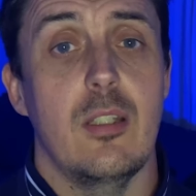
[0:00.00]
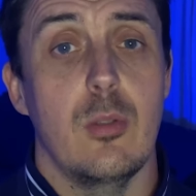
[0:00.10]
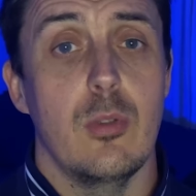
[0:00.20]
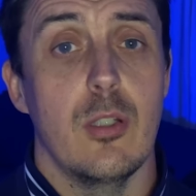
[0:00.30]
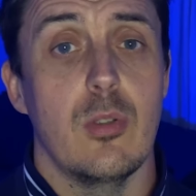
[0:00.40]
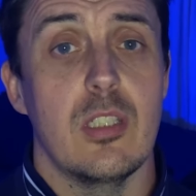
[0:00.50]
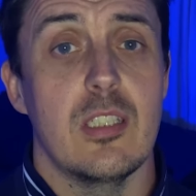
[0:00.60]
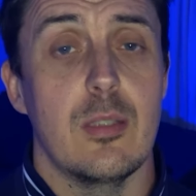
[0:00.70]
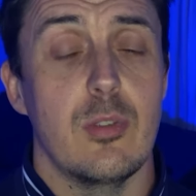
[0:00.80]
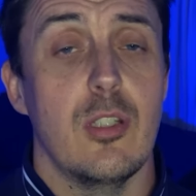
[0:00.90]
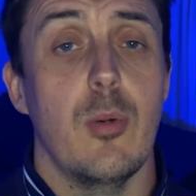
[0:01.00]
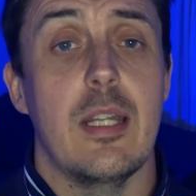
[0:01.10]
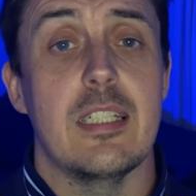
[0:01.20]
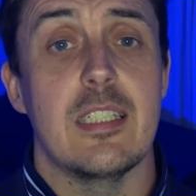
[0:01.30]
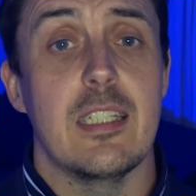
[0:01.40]
you would notice there was no
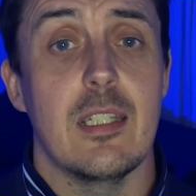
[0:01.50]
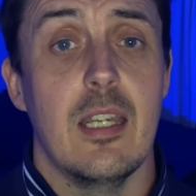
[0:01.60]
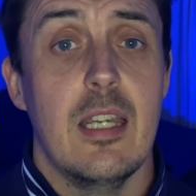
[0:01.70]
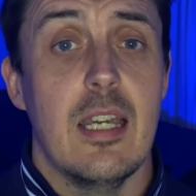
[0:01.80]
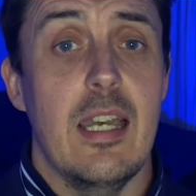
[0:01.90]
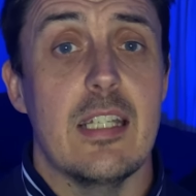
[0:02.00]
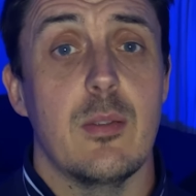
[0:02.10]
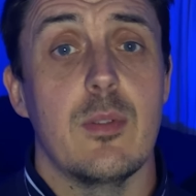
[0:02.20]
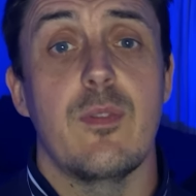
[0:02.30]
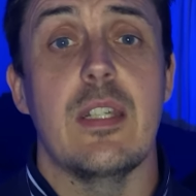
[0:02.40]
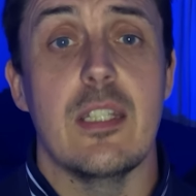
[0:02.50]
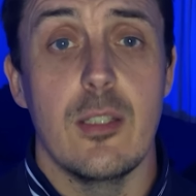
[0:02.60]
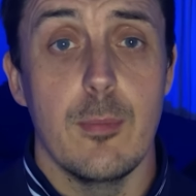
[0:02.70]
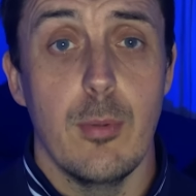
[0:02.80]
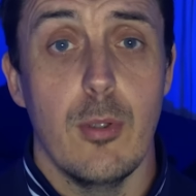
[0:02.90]
editing as I was feeding
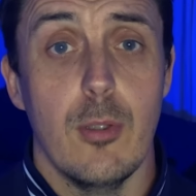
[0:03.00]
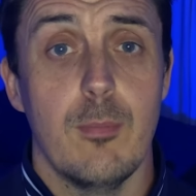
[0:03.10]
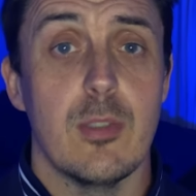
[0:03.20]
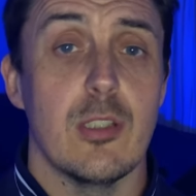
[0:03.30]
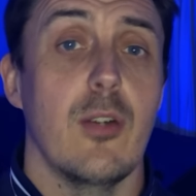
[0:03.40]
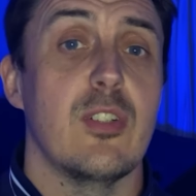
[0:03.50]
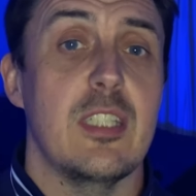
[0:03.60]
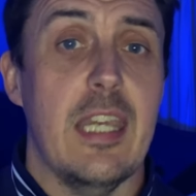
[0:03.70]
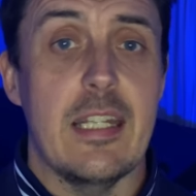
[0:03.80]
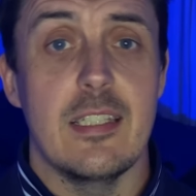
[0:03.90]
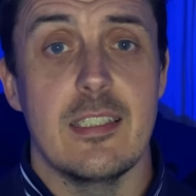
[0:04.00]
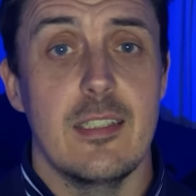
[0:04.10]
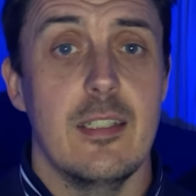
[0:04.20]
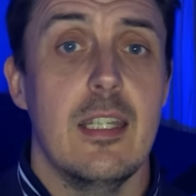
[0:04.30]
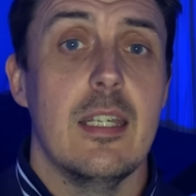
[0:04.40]
the ball. There's obviously
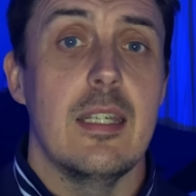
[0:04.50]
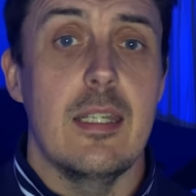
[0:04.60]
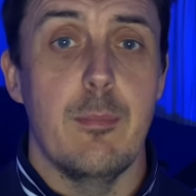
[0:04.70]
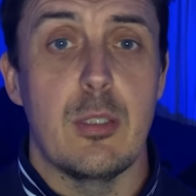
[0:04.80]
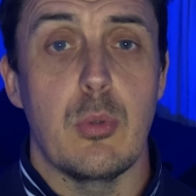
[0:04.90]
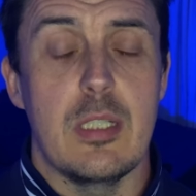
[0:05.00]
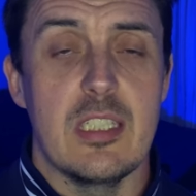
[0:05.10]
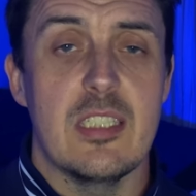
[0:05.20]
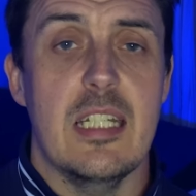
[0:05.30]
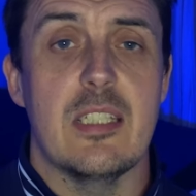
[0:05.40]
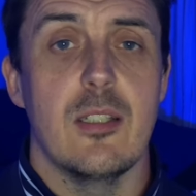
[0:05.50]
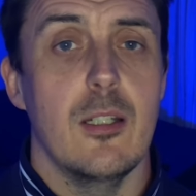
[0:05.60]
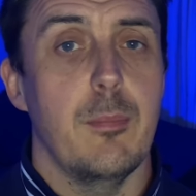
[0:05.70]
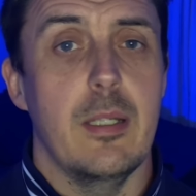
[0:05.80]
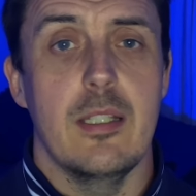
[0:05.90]
editing in between the
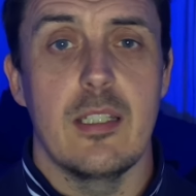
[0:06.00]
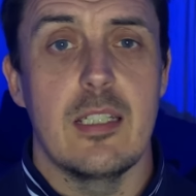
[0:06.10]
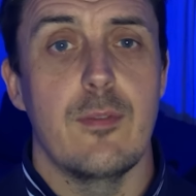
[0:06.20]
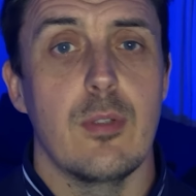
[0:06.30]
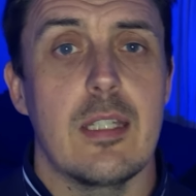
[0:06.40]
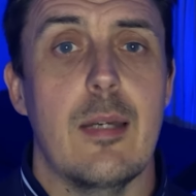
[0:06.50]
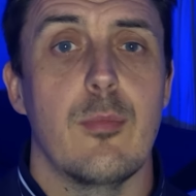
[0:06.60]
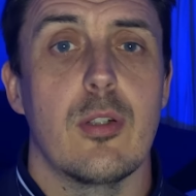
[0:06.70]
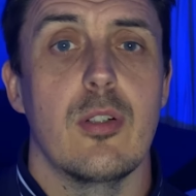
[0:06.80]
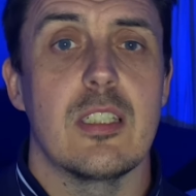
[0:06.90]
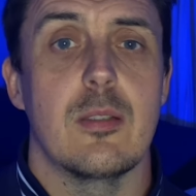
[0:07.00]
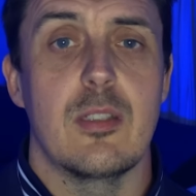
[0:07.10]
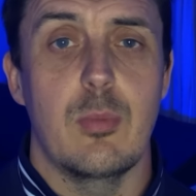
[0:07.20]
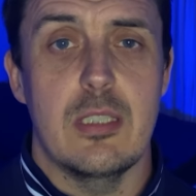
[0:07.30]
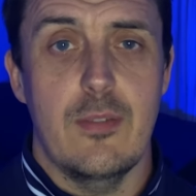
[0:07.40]
setup and the different camera cuts that
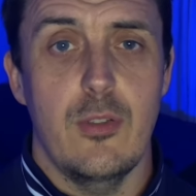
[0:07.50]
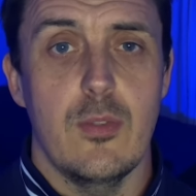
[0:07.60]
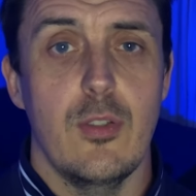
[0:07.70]
I've used for